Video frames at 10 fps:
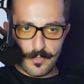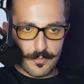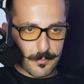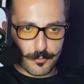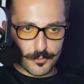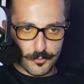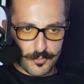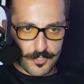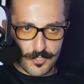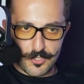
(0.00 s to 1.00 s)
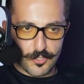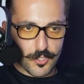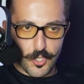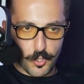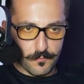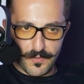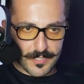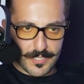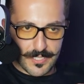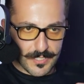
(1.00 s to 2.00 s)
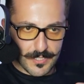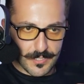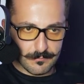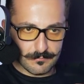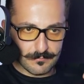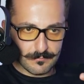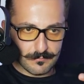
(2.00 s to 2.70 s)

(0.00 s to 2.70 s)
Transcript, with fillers: that produces no fucking income.